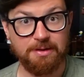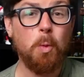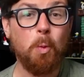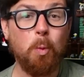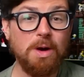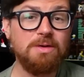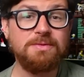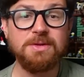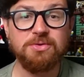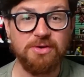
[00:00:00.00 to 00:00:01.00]
One
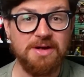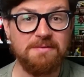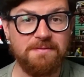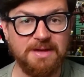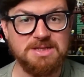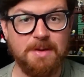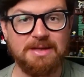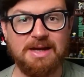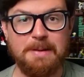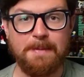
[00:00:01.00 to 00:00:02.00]
of the great things
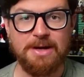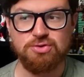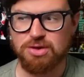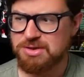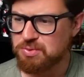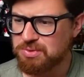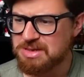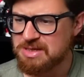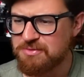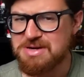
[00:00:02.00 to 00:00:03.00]
about the name Patrick is all the
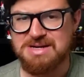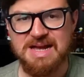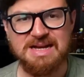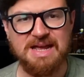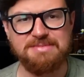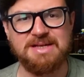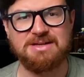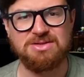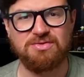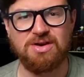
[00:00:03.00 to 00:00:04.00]
different nicknames that
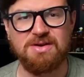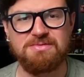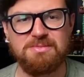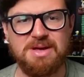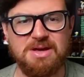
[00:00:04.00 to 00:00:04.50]
can derive from it.